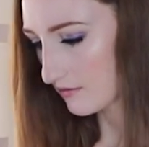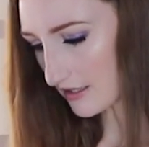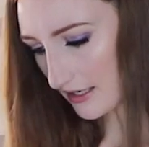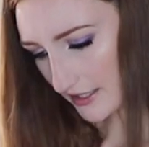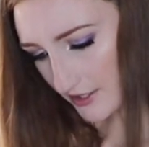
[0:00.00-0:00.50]

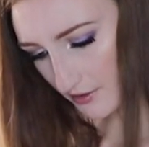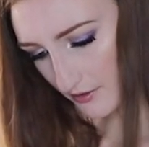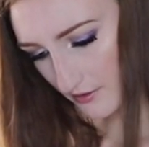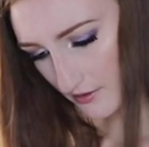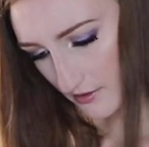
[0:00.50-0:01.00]
What are
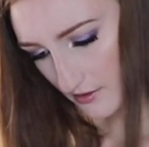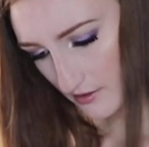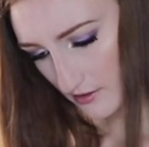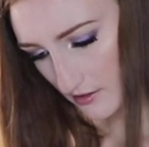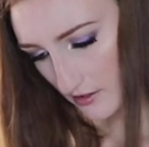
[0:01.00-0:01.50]
you?
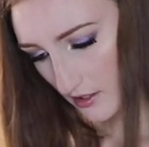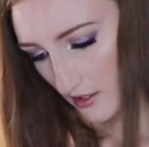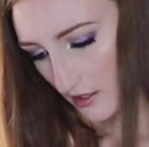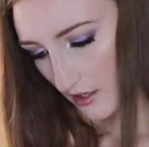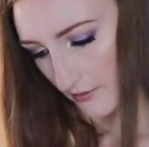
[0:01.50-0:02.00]

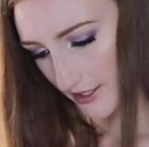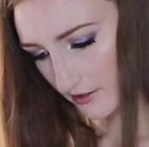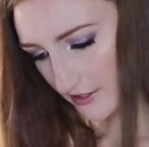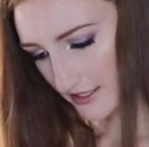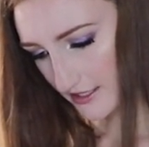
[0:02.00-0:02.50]
Oh my
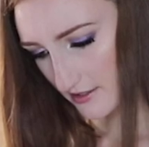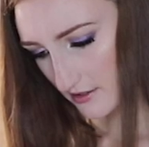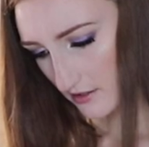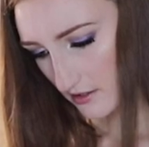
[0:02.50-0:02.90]
god, is this...